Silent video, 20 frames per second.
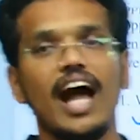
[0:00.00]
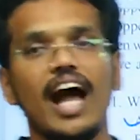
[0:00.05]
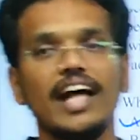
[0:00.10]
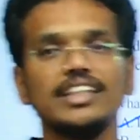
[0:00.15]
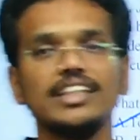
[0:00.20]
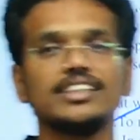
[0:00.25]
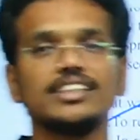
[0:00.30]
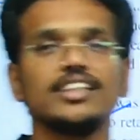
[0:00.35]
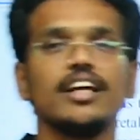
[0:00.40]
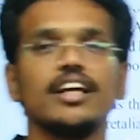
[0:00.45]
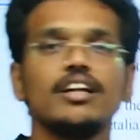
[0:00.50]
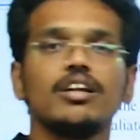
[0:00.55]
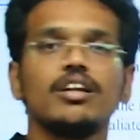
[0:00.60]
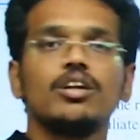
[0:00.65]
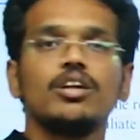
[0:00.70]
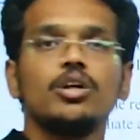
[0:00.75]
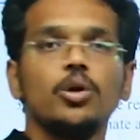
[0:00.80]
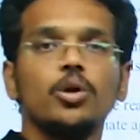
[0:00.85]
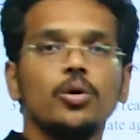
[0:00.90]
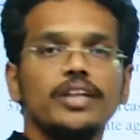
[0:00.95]
answer
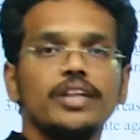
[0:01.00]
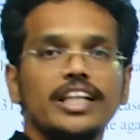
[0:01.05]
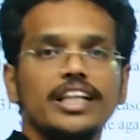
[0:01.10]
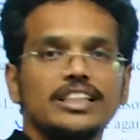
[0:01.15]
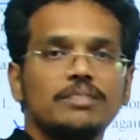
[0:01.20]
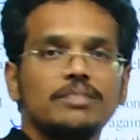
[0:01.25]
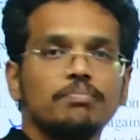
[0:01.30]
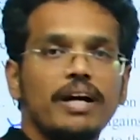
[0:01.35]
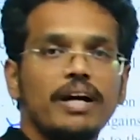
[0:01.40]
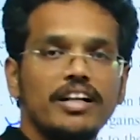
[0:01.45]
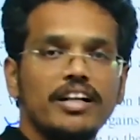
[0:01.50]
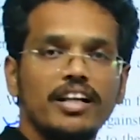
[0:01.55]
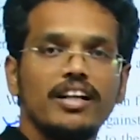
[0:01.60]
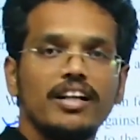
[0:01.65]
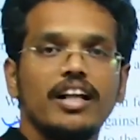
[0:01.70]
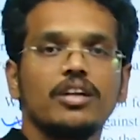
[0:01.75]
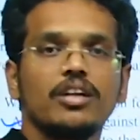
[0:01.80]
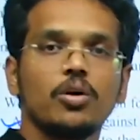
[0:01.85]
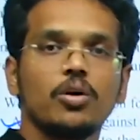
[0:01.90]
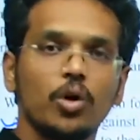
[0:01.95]
to this
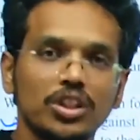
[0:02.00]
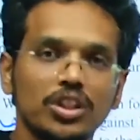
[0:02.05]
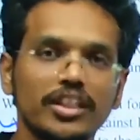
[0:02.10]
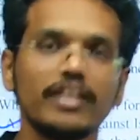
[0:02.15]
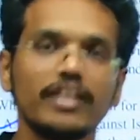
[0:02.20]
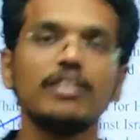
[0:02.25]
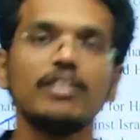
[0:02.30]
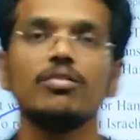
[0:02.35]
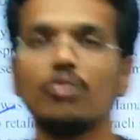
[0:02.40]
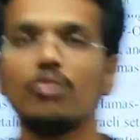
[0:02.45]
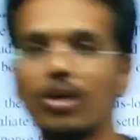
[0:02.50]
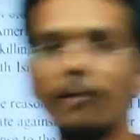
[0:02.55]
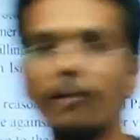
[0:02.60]
particular question would